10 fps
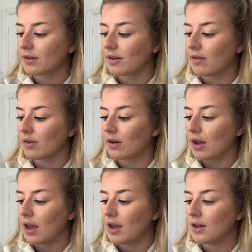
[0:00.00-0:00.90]
7,
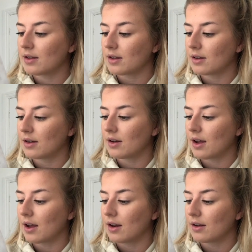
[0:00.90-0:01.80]
8,
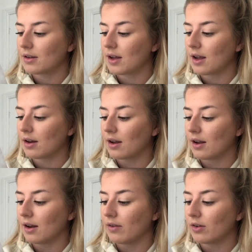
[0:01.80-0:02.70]
9, 10,
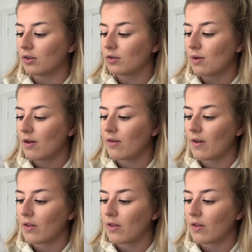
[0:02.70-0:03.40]
11, 12,